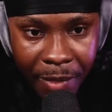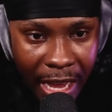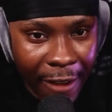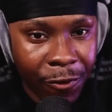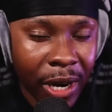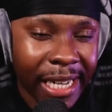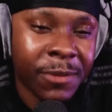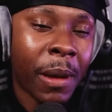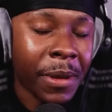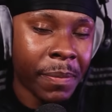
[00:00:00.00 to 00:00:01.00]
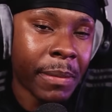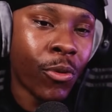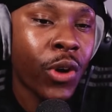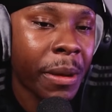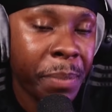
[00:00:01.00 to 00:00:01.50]
I feel like this might be a bit
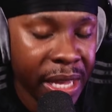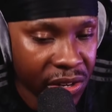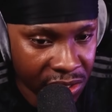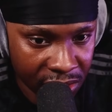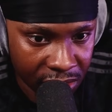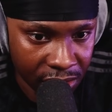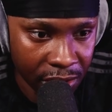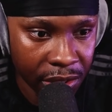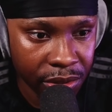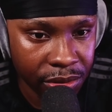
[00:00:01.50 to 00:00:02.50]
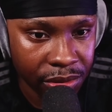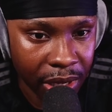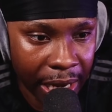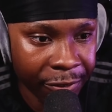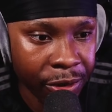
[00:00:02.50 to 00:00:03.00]
more than Peter, you know?
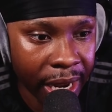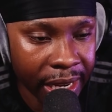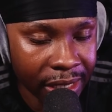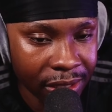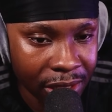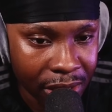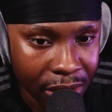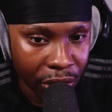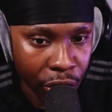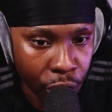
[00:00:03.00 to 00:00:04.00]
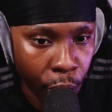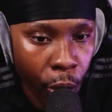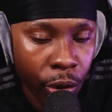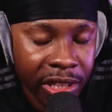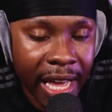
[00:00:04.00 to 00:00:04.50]
I feel like
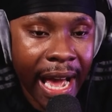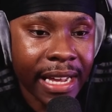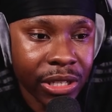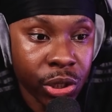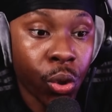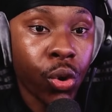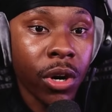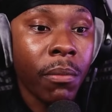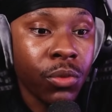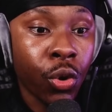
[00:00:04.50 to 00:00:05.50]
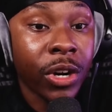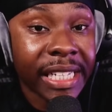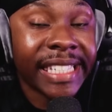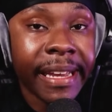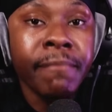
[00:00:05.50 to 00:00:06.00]
you're the
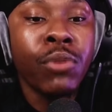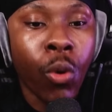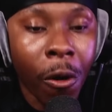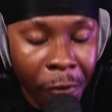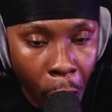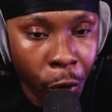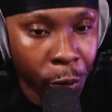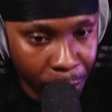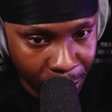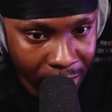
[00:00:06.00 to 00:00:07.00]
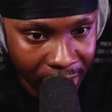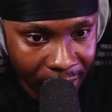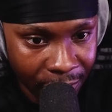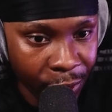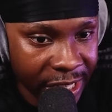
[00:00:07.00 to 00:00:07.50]
symbol of hope
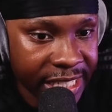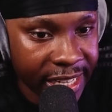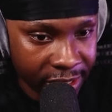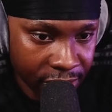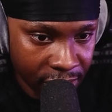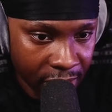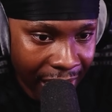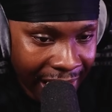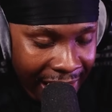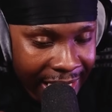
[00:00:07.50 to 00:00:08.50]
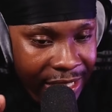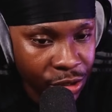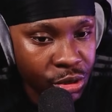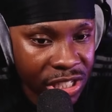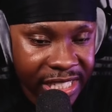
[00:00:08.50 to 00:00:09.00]
for these niggas. And you
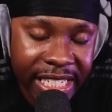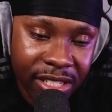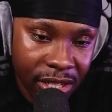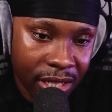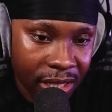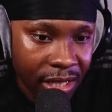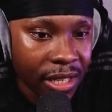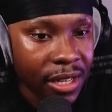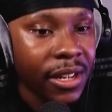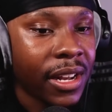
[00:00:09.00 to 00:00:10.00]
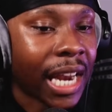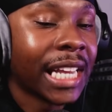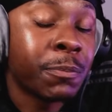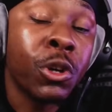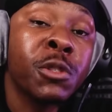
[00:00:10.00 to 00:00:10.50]
just need to, like,
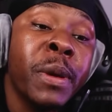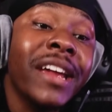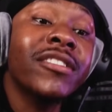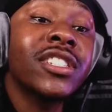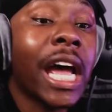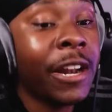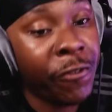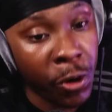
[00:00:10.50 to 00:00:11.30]
let's push Peter aside for a